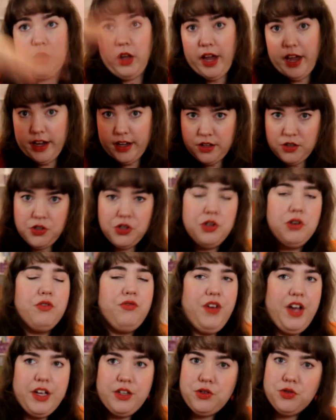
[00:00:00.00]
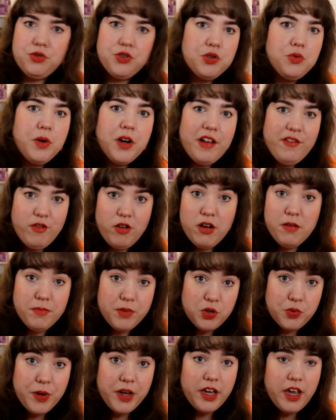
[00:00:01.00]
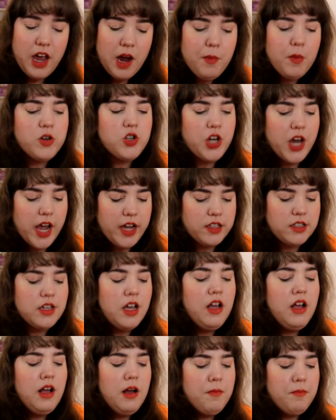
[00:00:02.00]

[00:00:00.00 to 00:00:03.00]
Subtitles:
like do your face or do whatever in between camera checks,